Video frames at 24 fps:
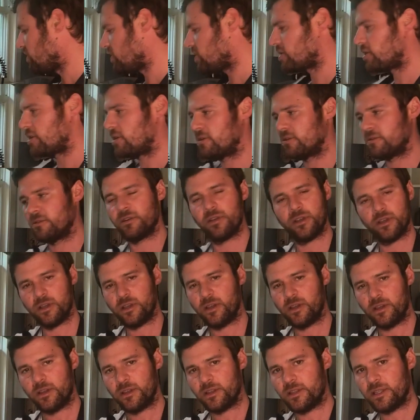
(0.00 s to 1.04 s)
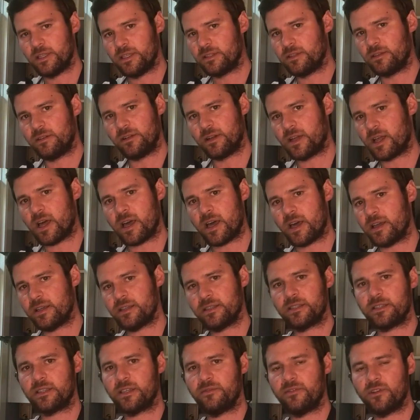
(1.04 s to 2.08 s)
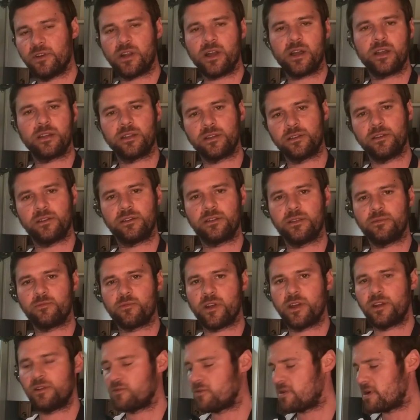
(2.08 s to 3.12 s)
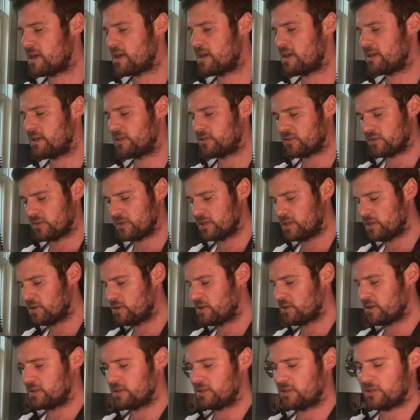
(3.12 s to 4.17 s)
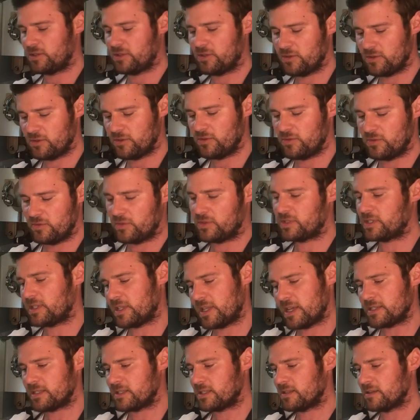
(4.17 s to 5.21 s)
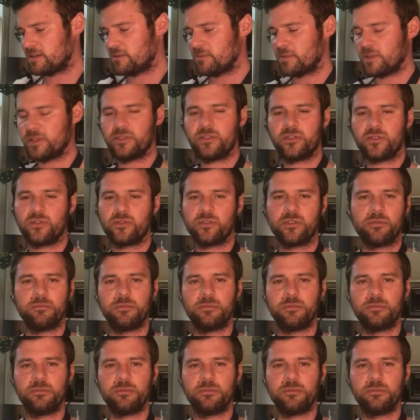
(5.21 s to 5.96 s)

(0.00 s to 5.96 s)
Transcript: So these little guys, if you're not going to cook them right away, it's really good to slice them and store